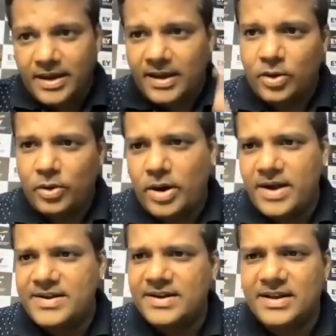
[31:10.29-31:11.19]
your
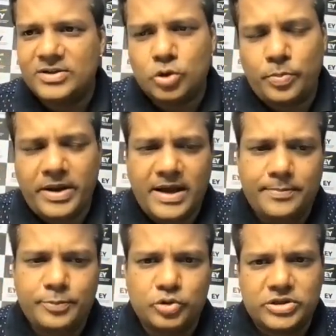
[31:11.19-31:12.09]
antennas should be
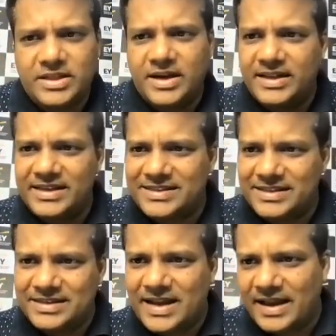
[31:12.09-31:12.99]
up to say that is
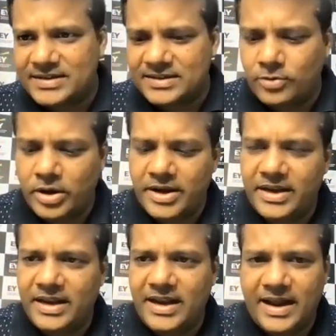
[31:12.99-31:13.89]
it an active or an
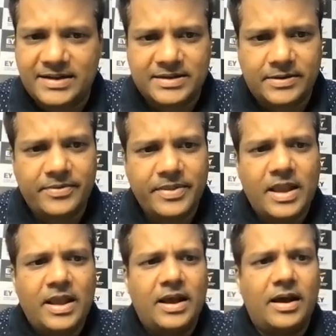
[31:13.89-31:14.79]
inactive
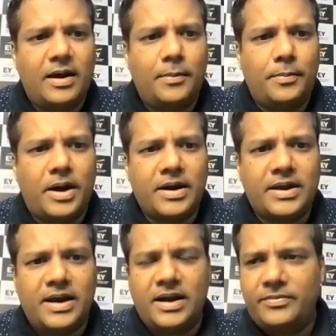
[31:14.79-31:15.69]
market.